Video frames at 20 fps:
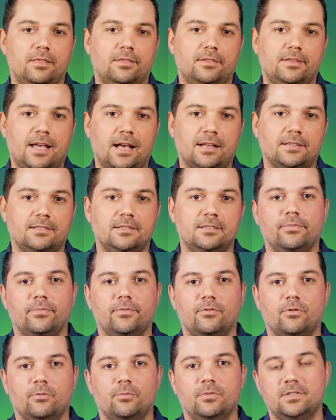taxes
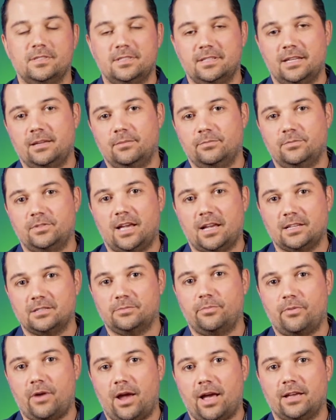from the same tax
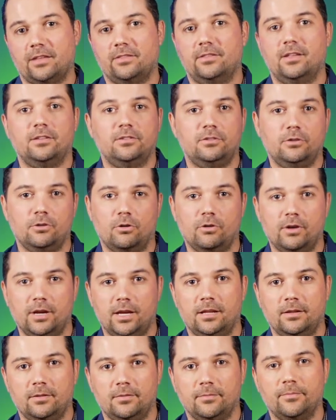bracket that you're
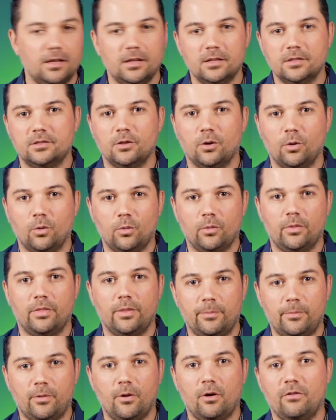in. So
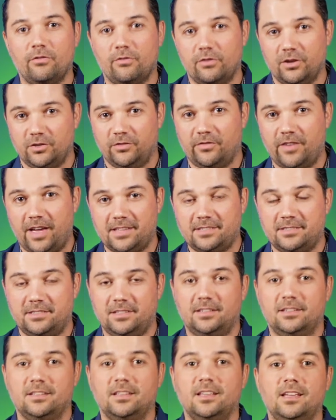the pro for
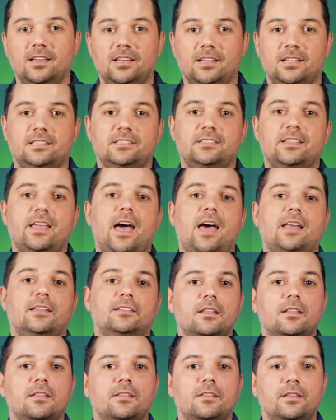investing is
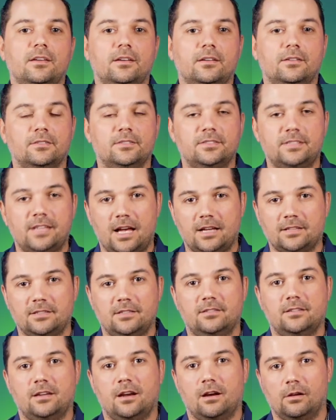that the
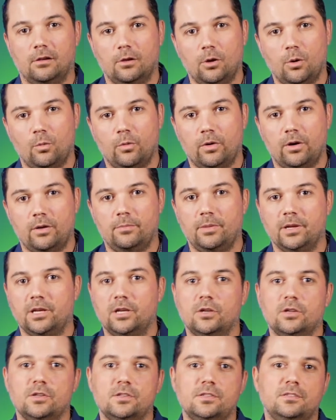taxes are lower
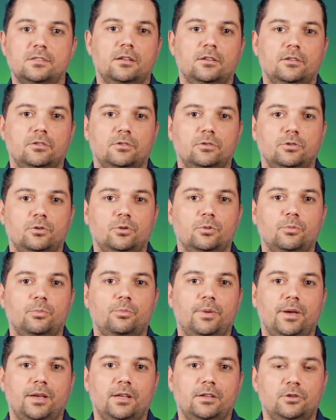because you
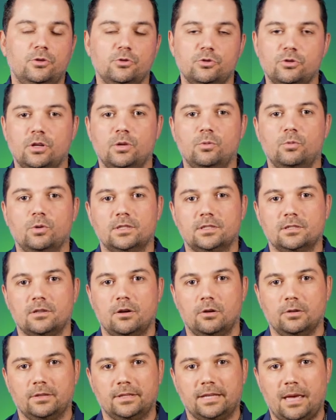pay usually what's
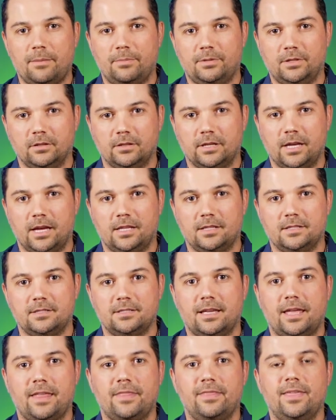called capital gains
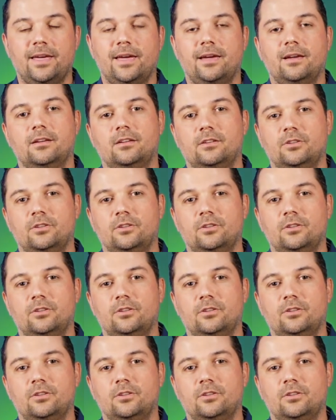and they